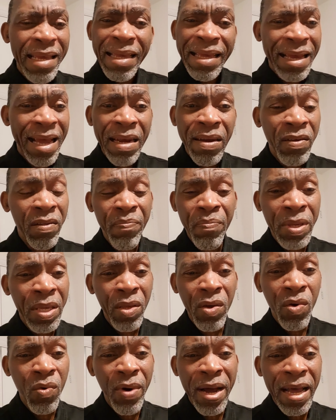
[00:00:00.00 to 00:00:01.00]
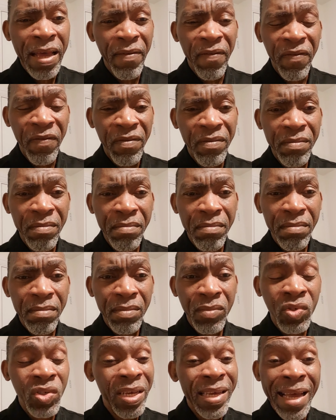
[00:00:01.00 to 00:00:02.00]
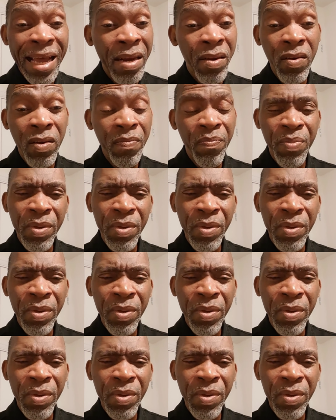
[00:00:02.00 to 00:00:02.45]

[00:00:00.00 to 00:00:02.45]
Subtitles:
cannot be your wife. She cannot